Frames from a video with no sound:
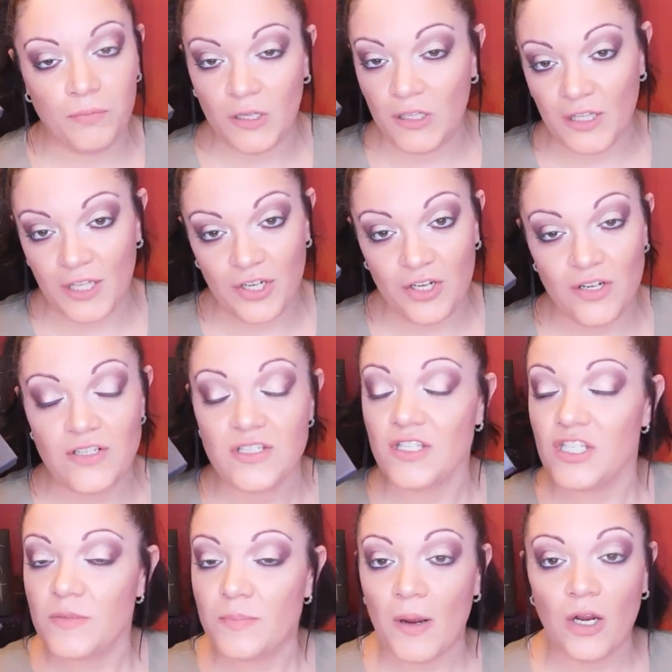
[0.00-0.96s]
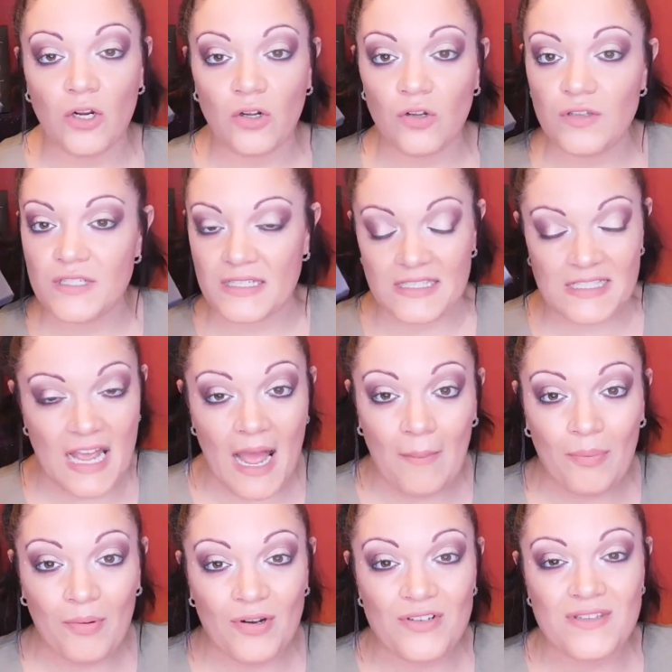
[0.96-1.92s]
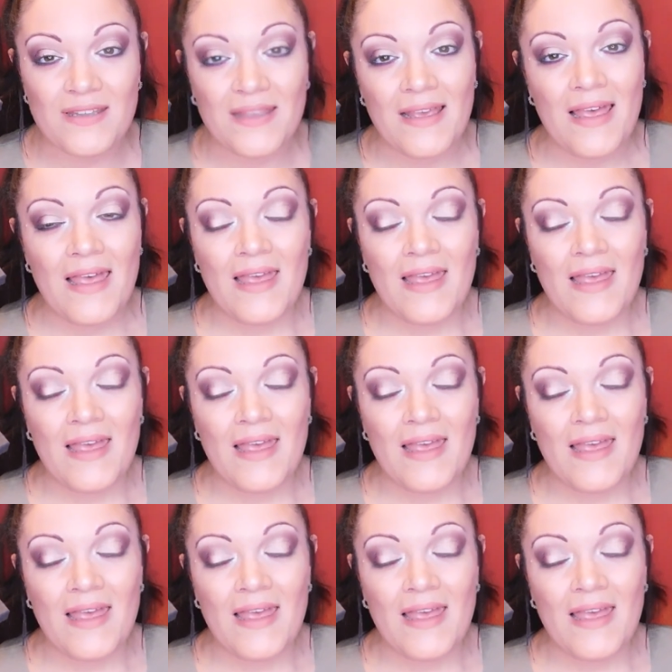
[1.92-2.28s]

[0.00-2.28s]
glitters and sparkles and toppers.